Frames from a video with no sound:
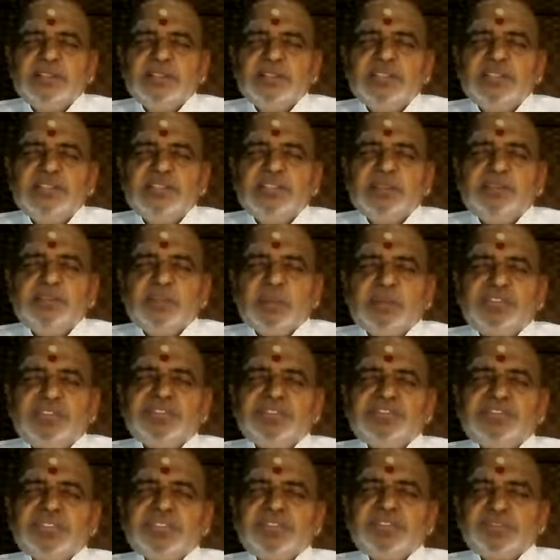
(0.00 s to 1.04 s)
in the
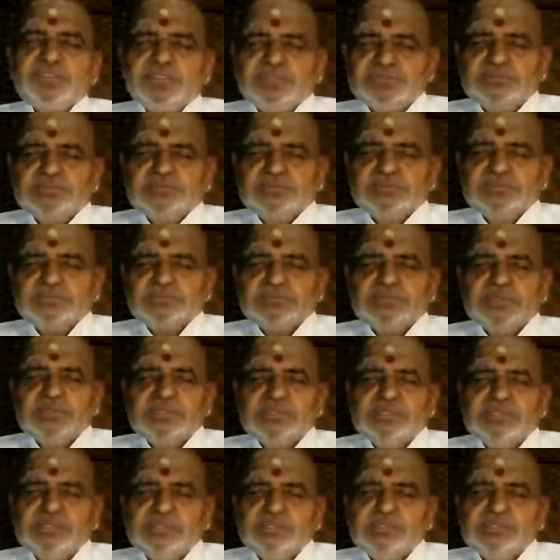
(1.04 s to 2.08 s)
process of
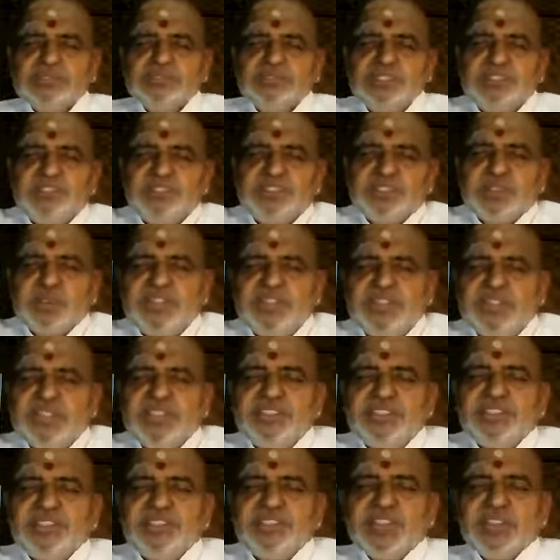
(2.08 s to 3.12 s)

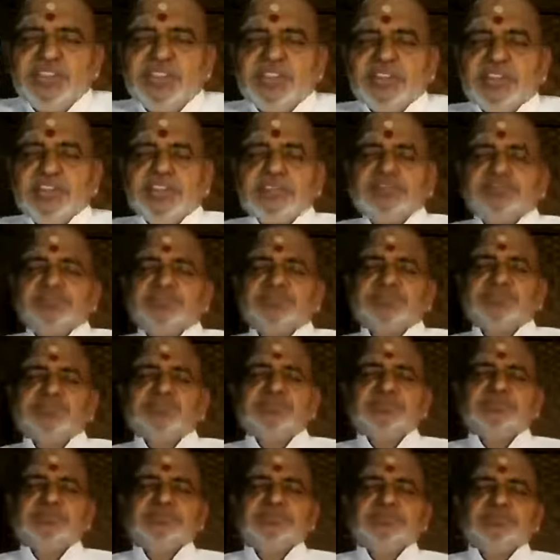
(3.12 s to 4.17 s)
chanting Dhyana,
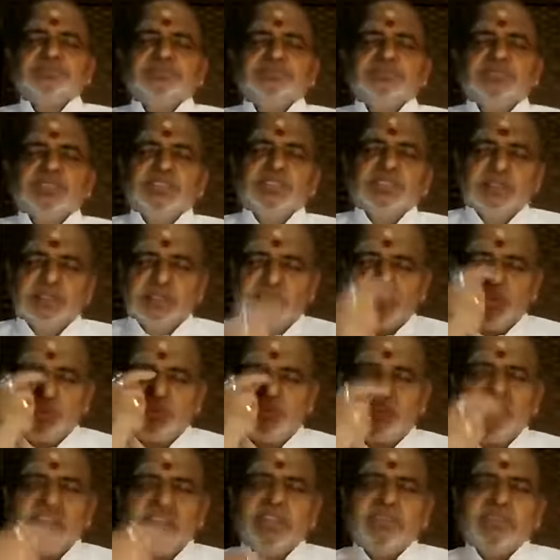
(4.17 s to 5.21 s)

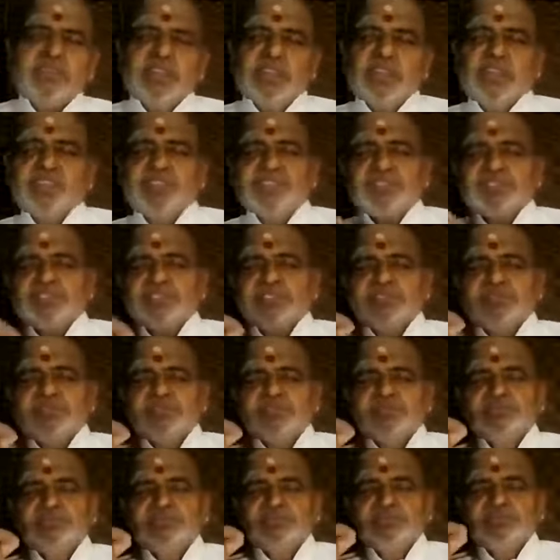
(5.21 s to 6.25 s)
closing our eyes,
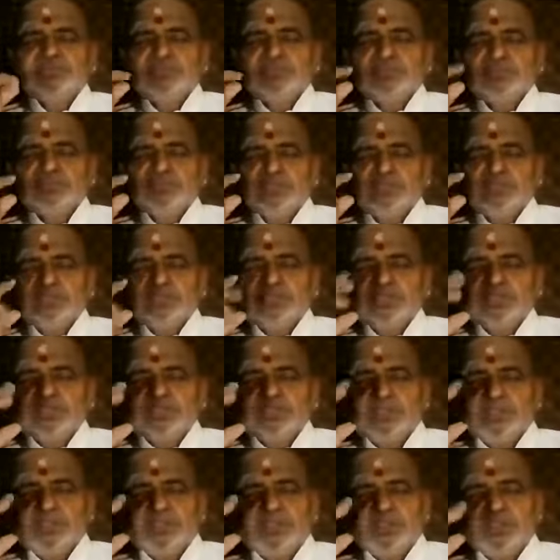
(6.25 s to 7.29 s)

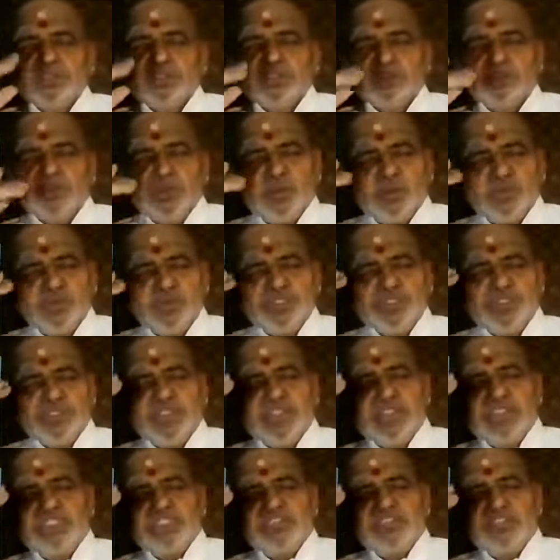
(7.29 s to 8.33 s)
our closed
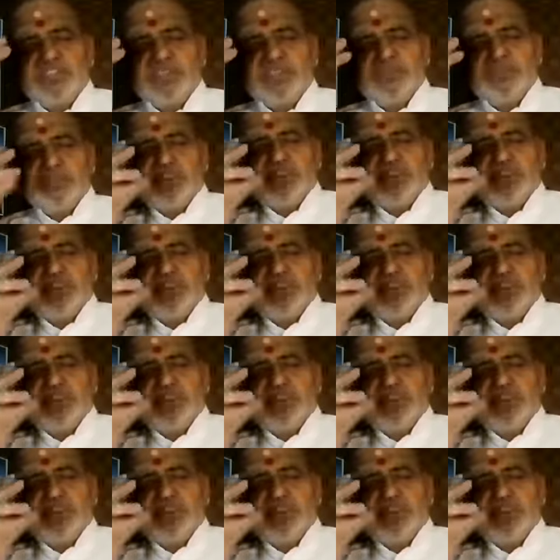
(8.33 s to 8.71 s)
eyes will be